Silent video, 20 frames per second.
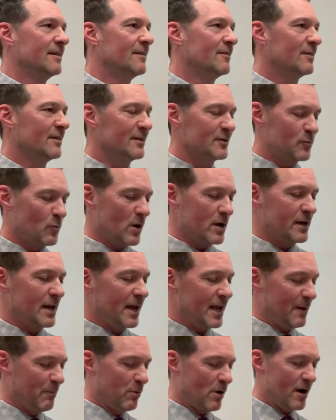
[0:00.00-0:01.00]
This one day
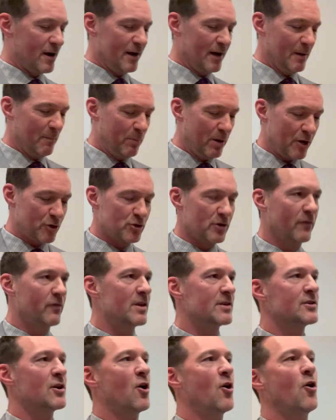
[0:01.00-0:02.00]
he brought in a picture of
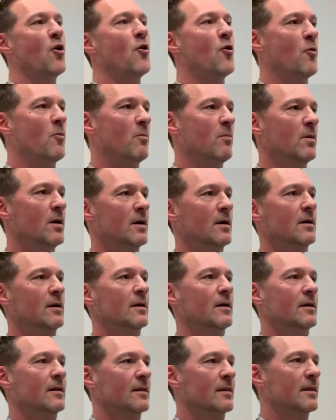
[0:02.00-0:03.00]
this home
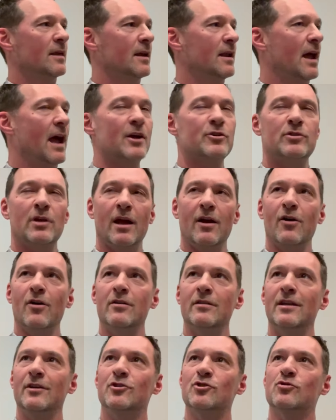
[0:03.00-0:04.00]
that actually I
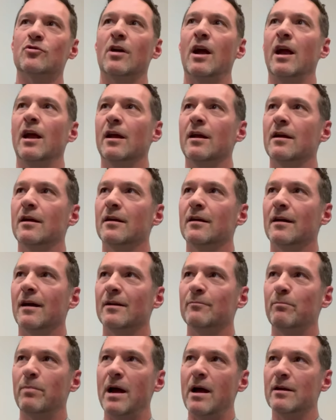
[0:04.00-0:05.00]
heard that Drake,
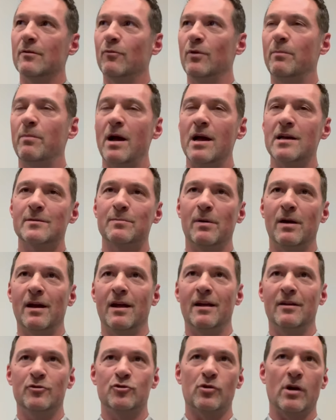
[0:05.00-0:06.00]
pa we passed
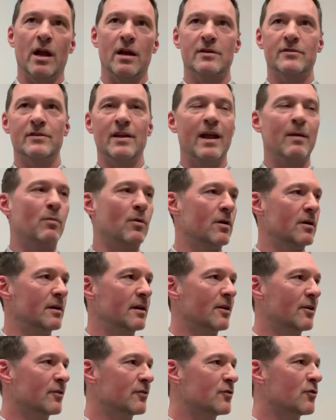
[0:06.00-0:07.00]
by Drake's neighborhood
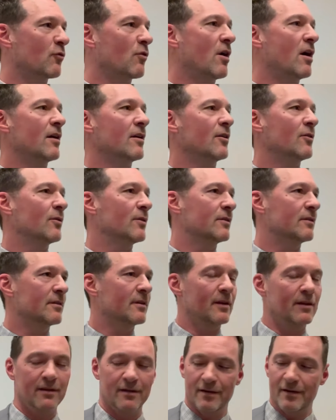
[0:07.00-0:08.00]
here in Toronto, and,
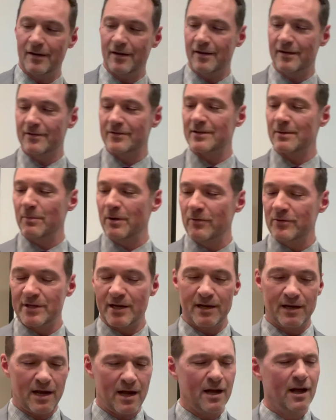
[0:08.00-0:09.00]
and uh, somebody was
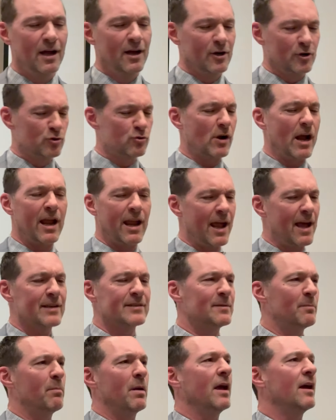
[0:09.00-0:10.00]
saying, yeah, Drake has
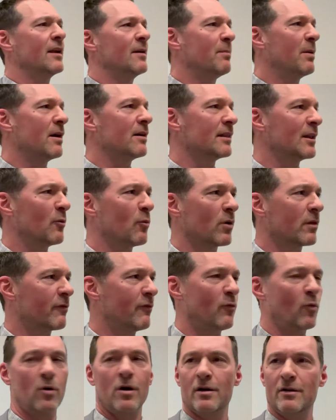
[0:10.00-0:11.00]
a bed apparently worth
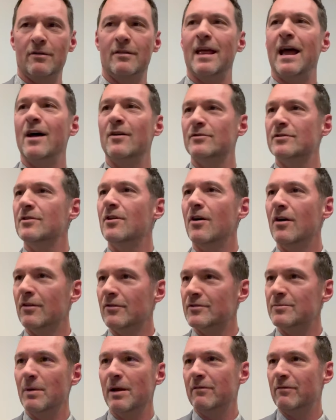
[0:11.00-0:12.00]
$400,000
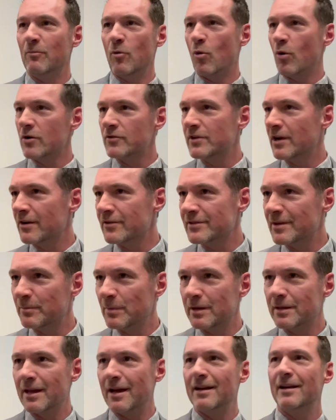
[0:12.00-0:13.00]
made from horsehair or something
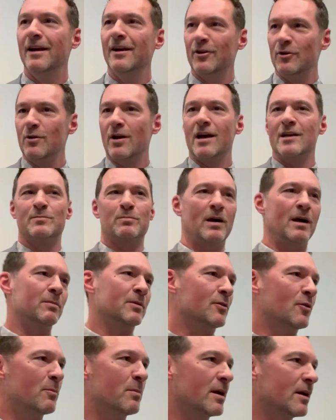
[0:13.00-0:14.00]
like that. You guys probably
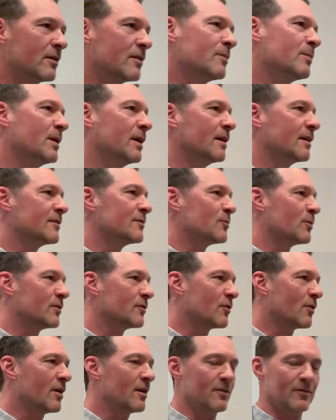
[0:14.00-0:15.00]
know better than me because we're in
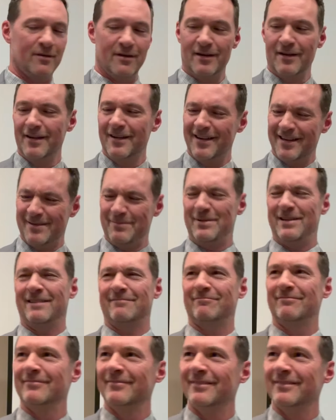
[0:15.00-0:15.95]
Toronto. And I'm like,